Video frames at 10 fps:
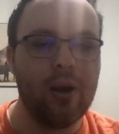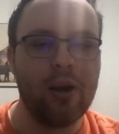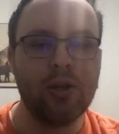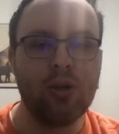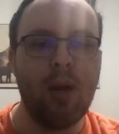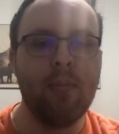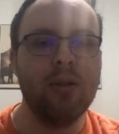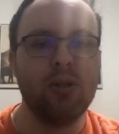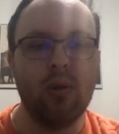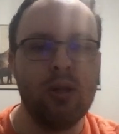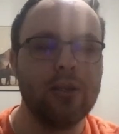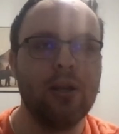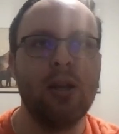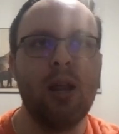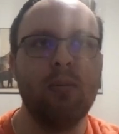a trap. And so this
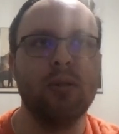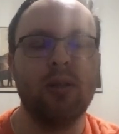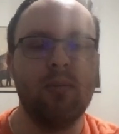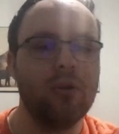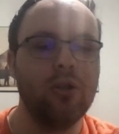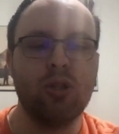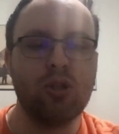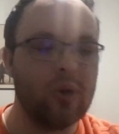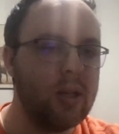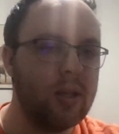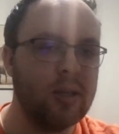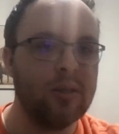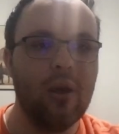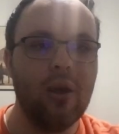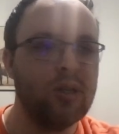enables them to just treat this
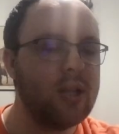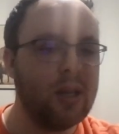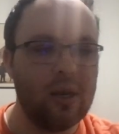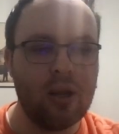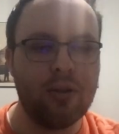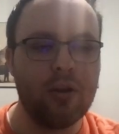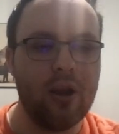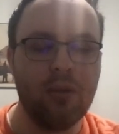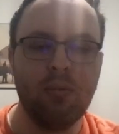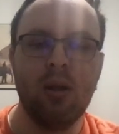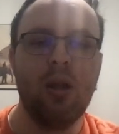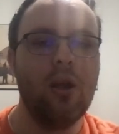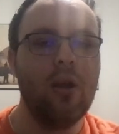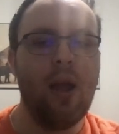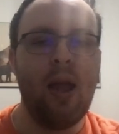just like any other item,
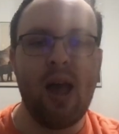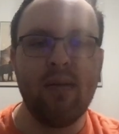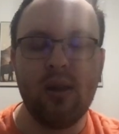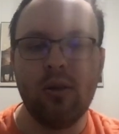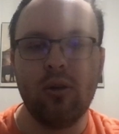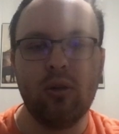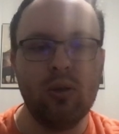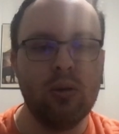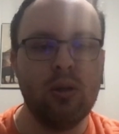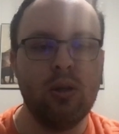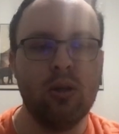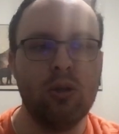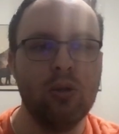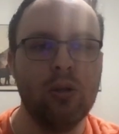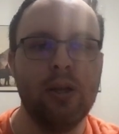have it in your
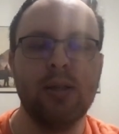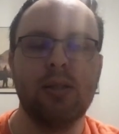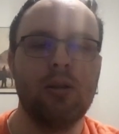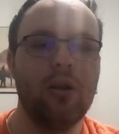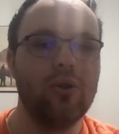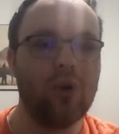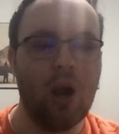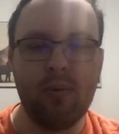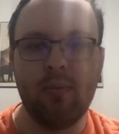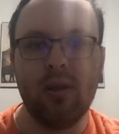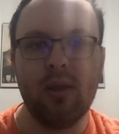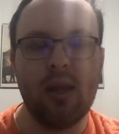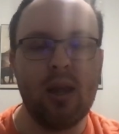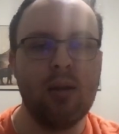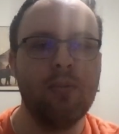loot list, drop them in the
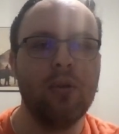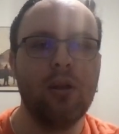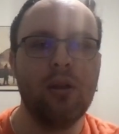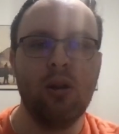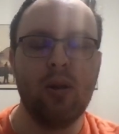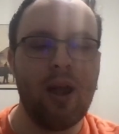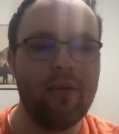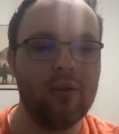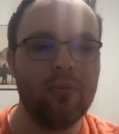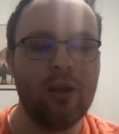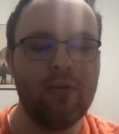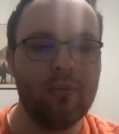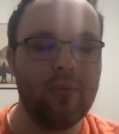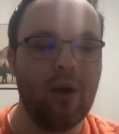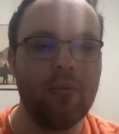game, give
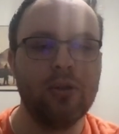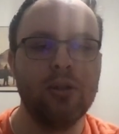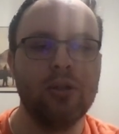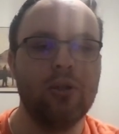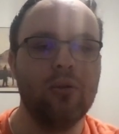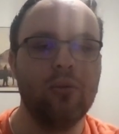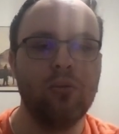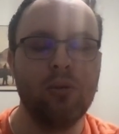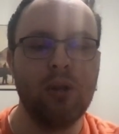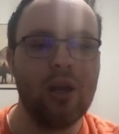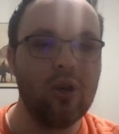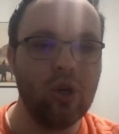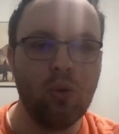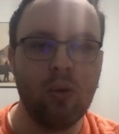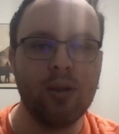them options to get
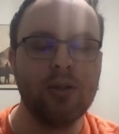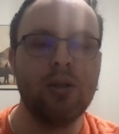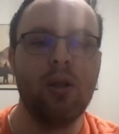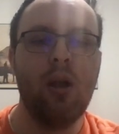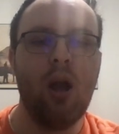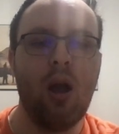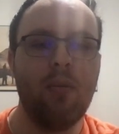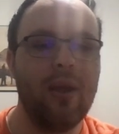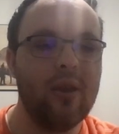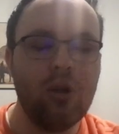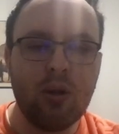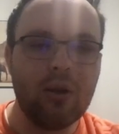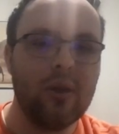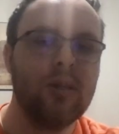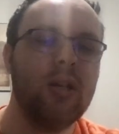new ones, and then you can
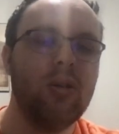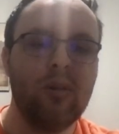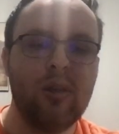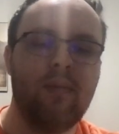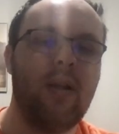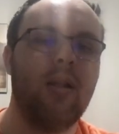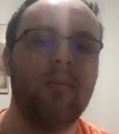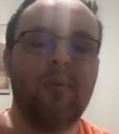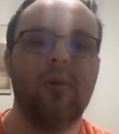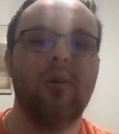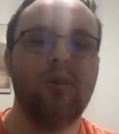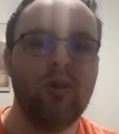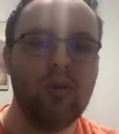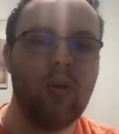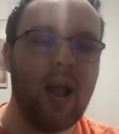continually develop
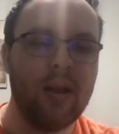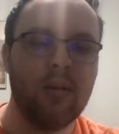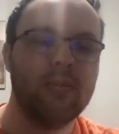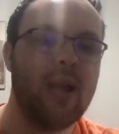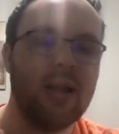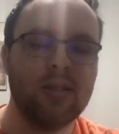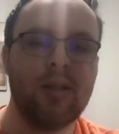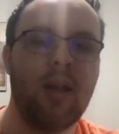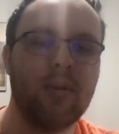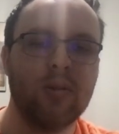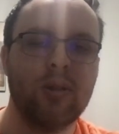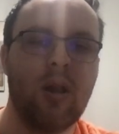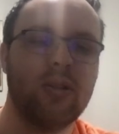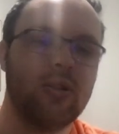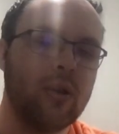new items as time goes
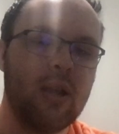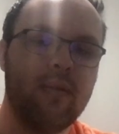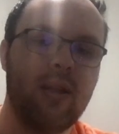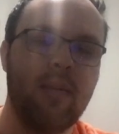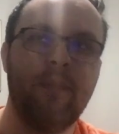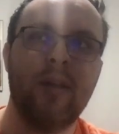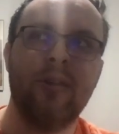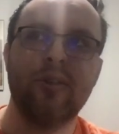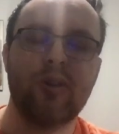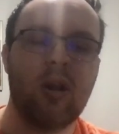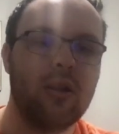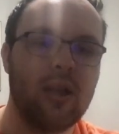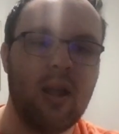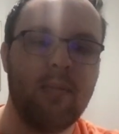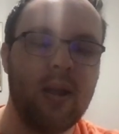on. So give them at the start of the
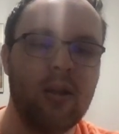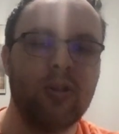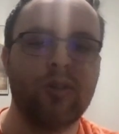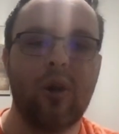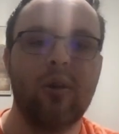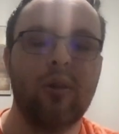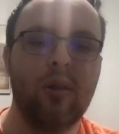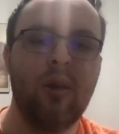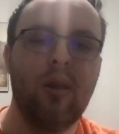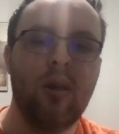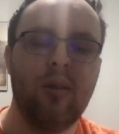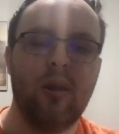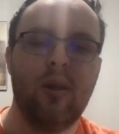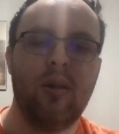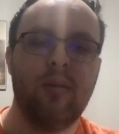campaign, at the start of
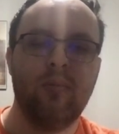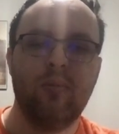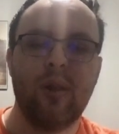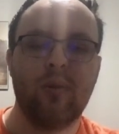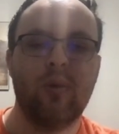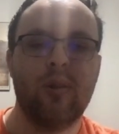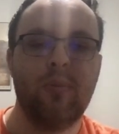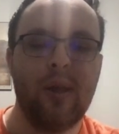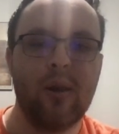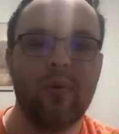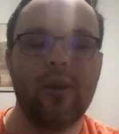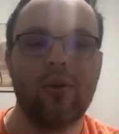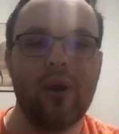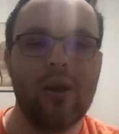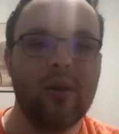like with the player when they
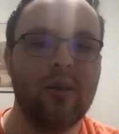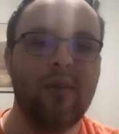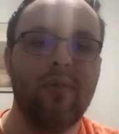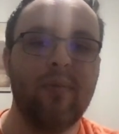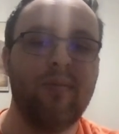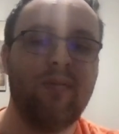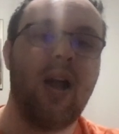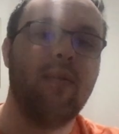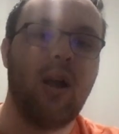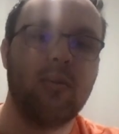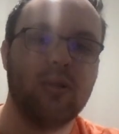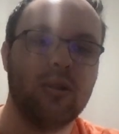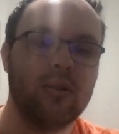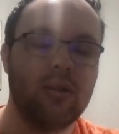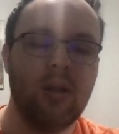create it, give them 5
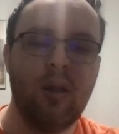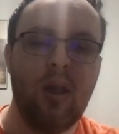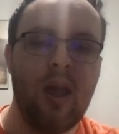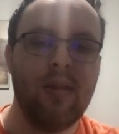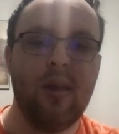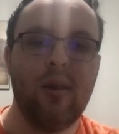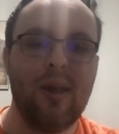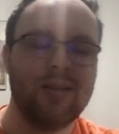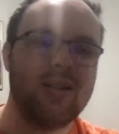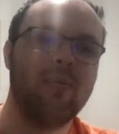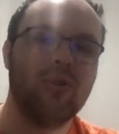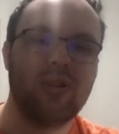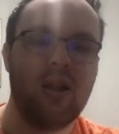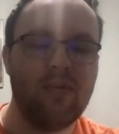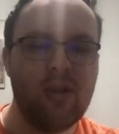options, and then as time goes
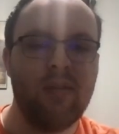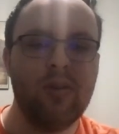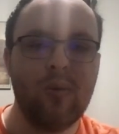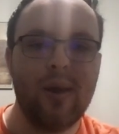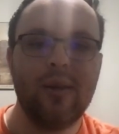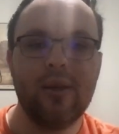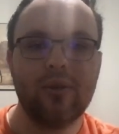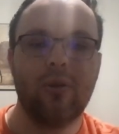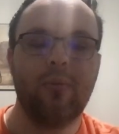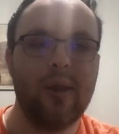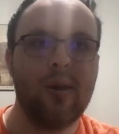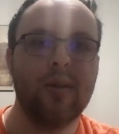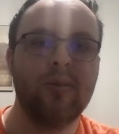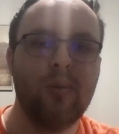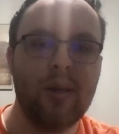on, if you have new ideas or the player
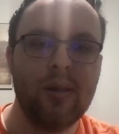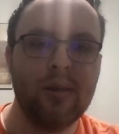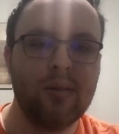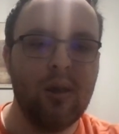has new ideas,